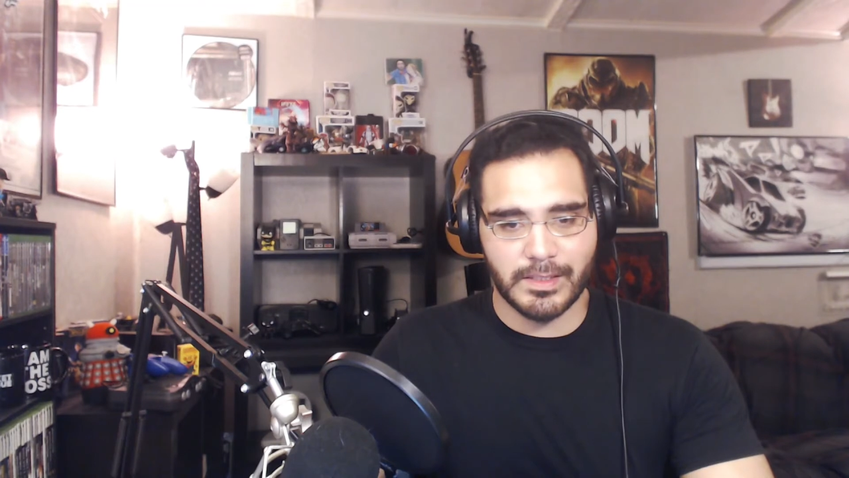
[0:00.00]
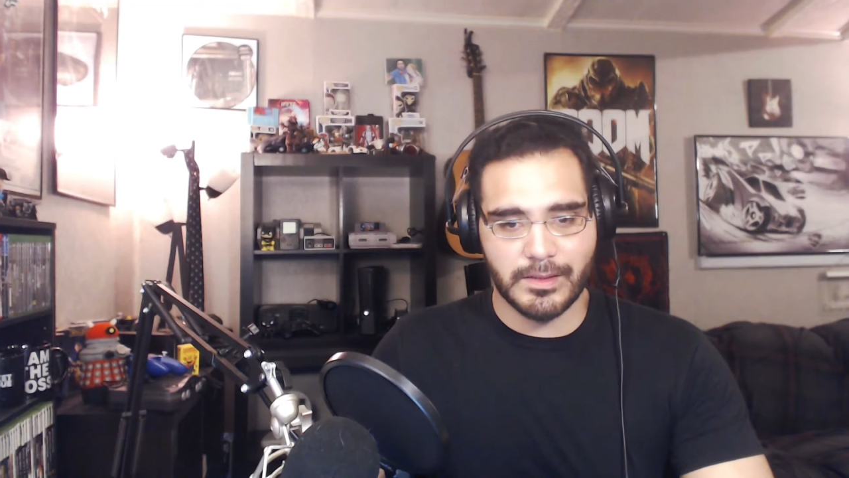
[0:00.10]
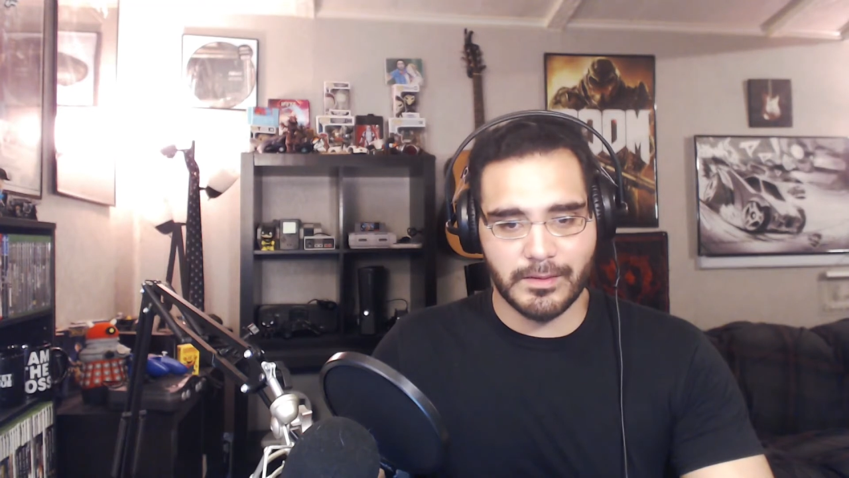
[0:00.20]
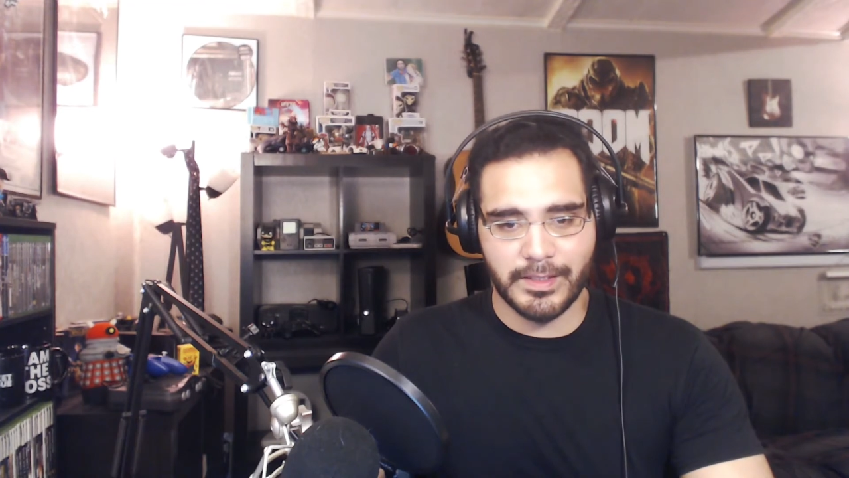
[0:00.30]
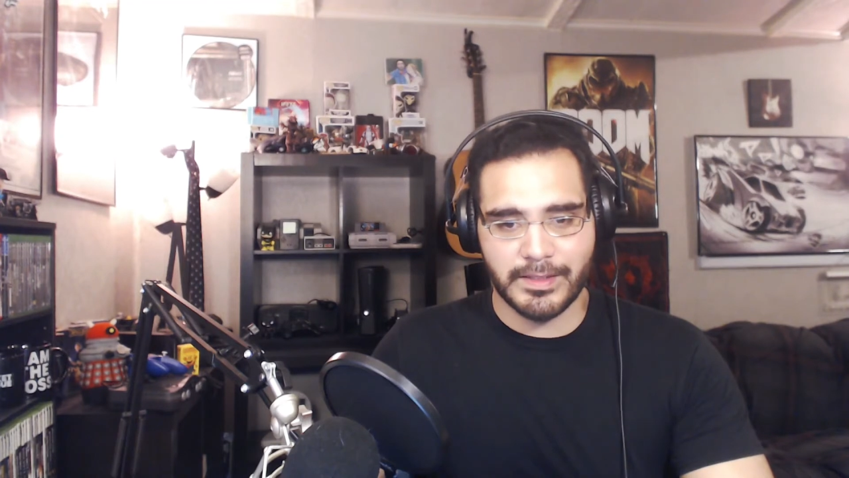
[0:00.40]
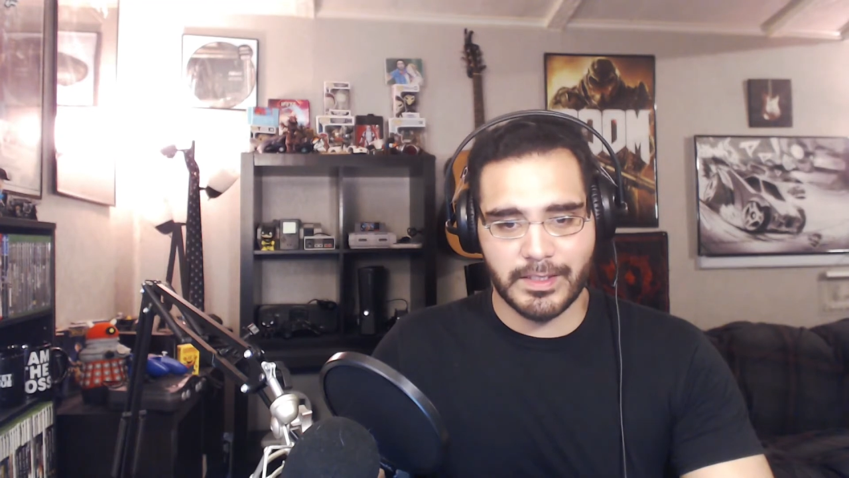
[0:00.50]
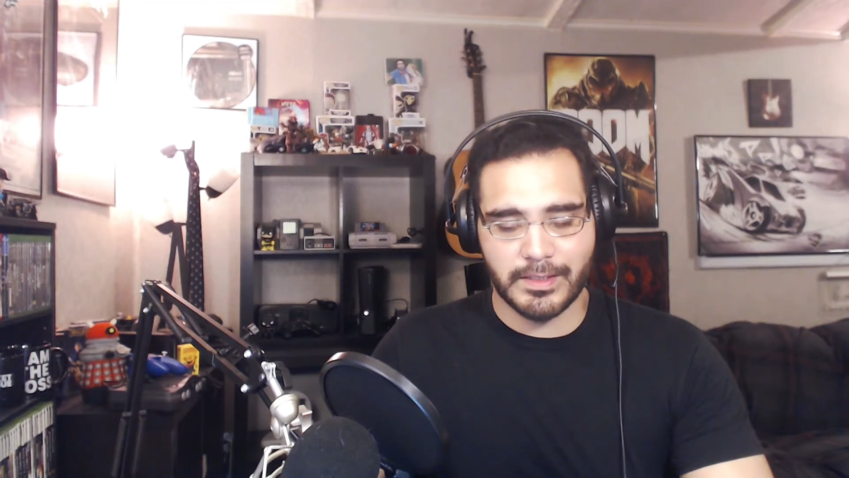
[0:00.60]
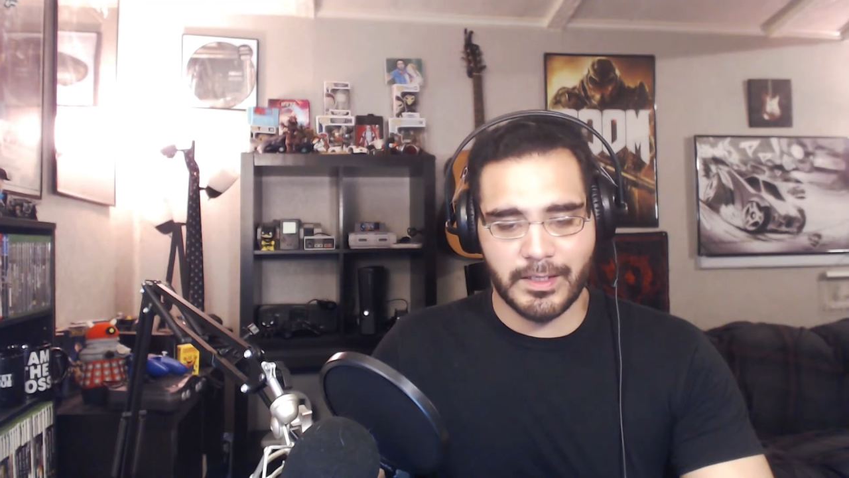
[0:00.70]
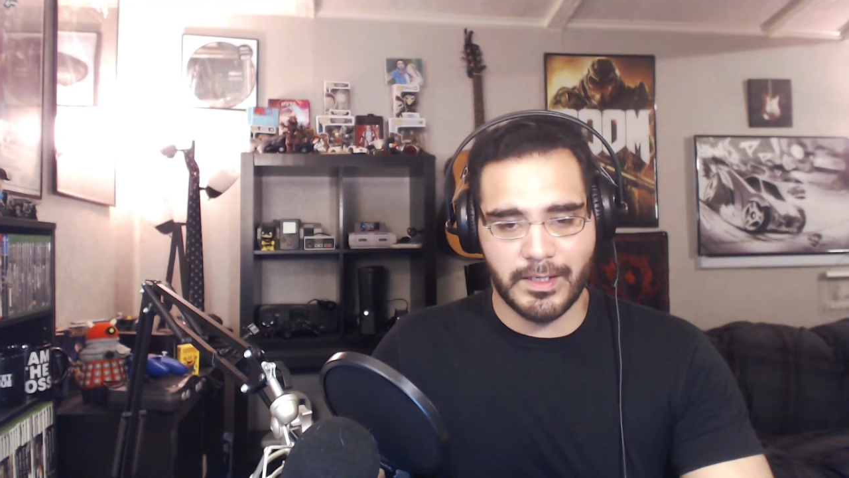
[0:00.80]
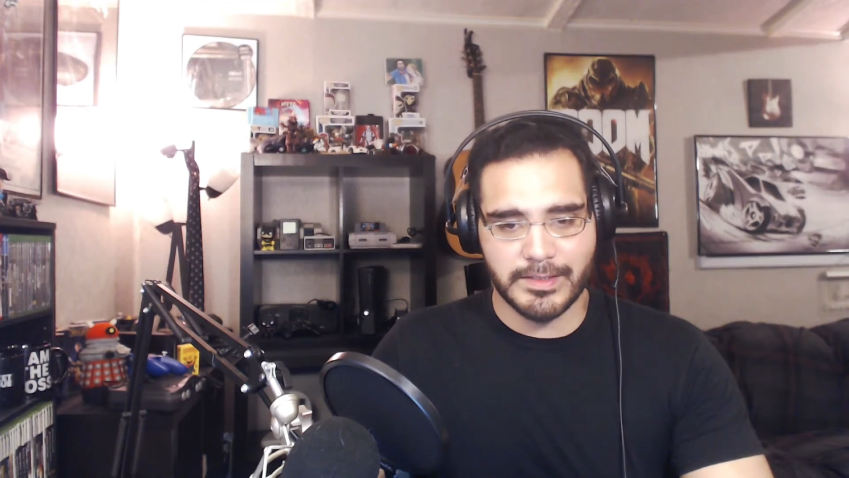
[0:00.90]
Let the
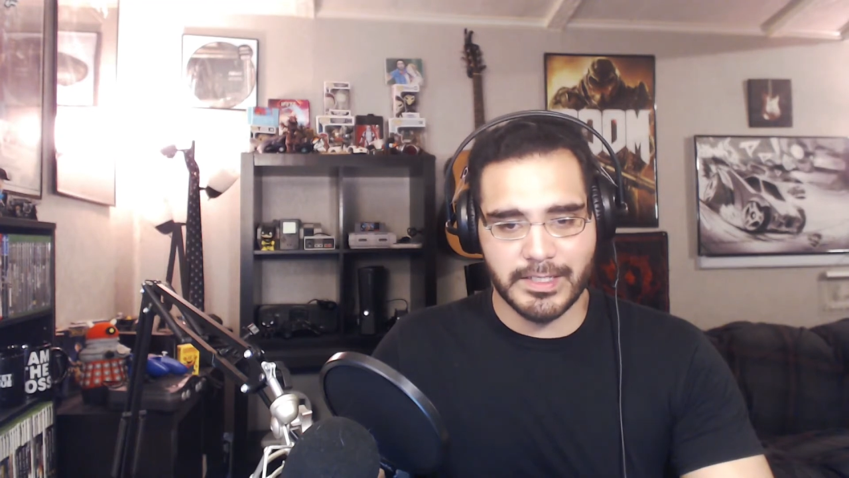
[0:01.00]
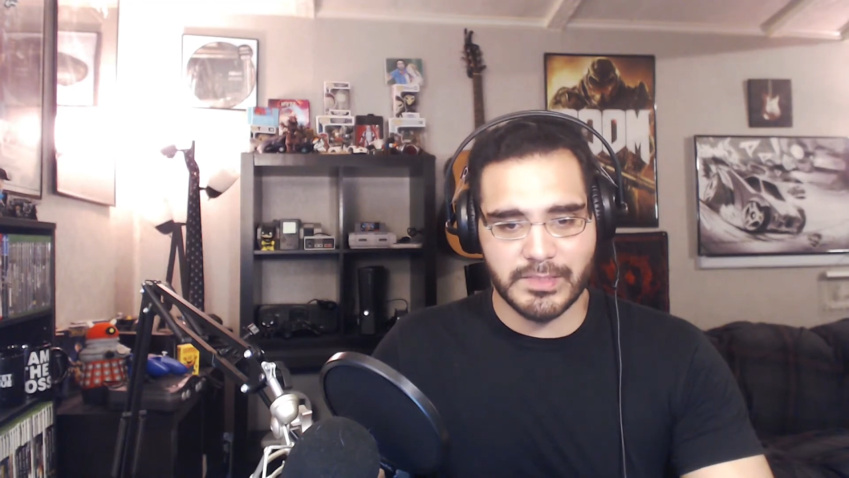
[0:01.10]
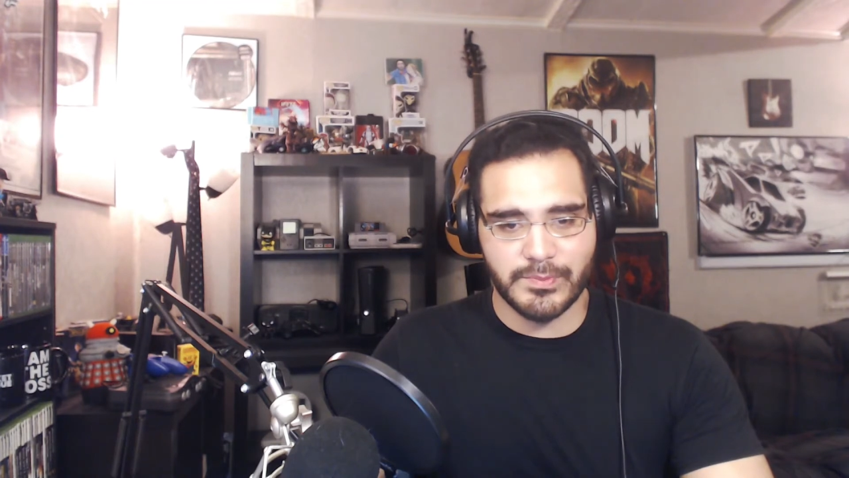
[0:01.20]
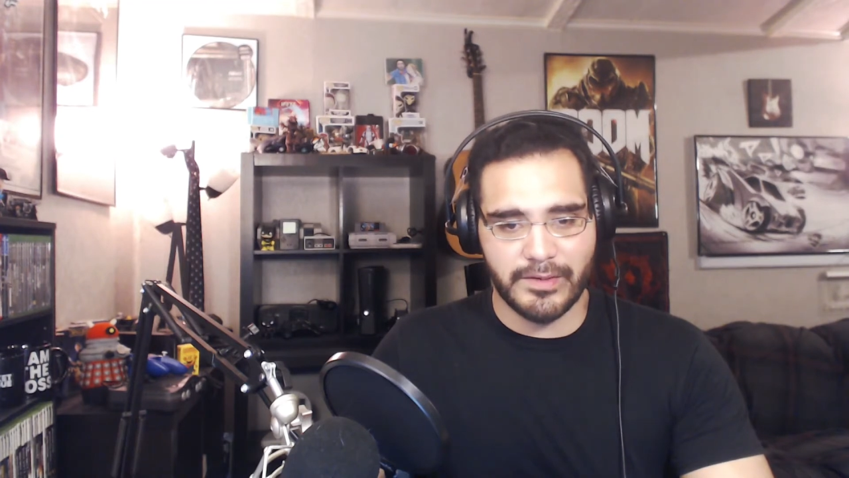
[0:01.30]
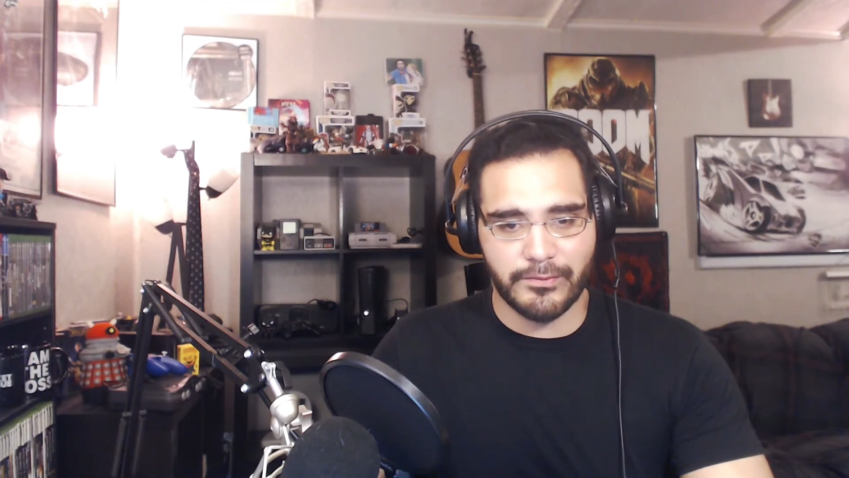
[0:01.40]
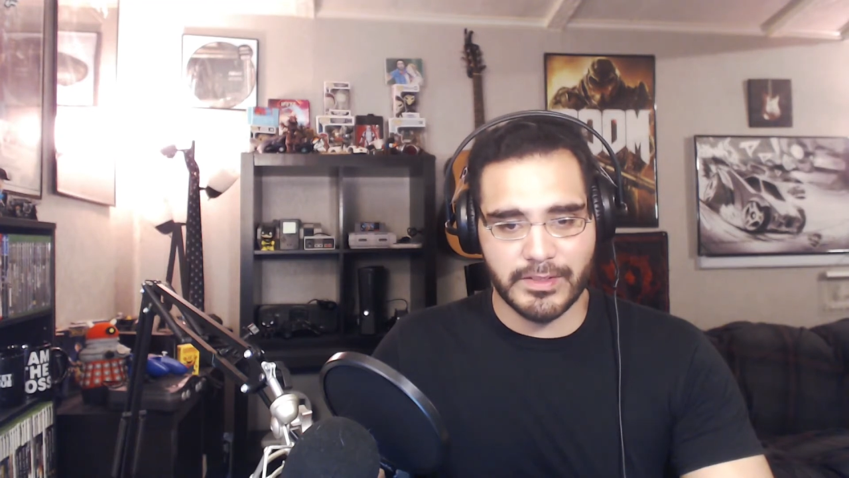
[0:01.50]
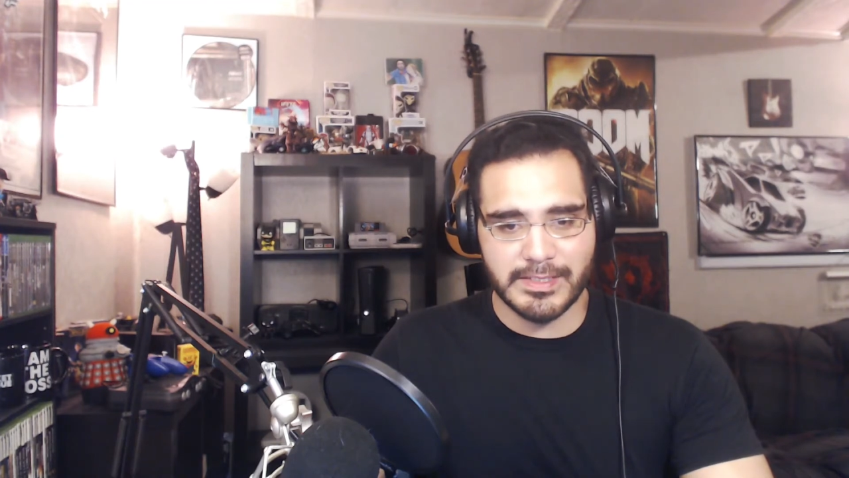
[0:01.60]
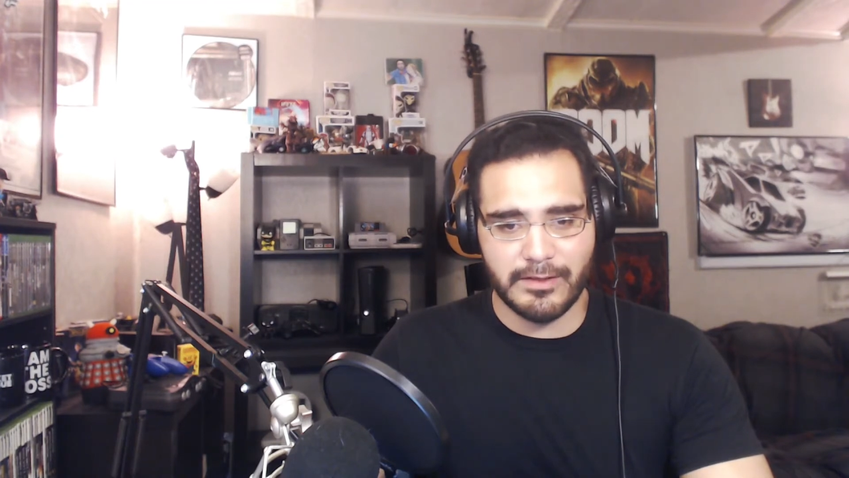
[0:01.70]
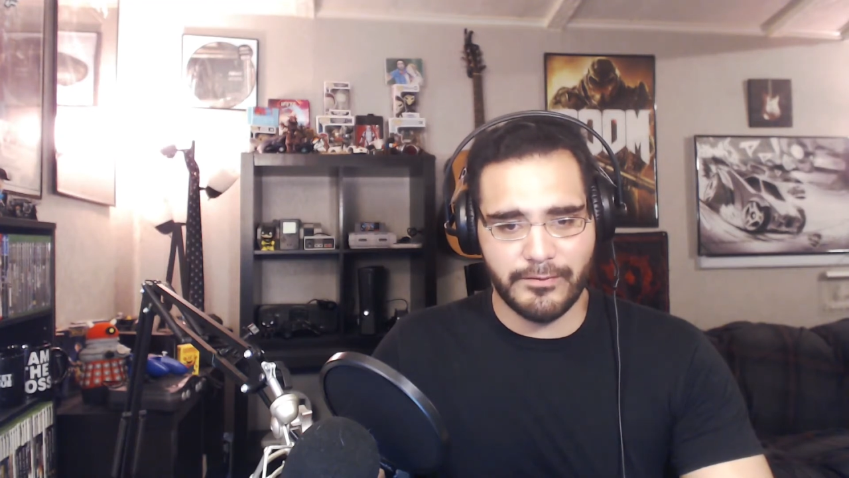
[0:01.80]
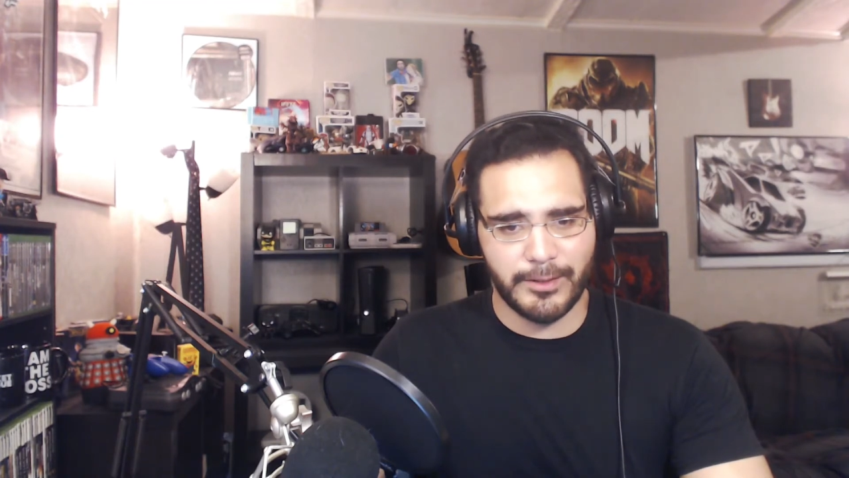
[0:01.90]
content speak for itself,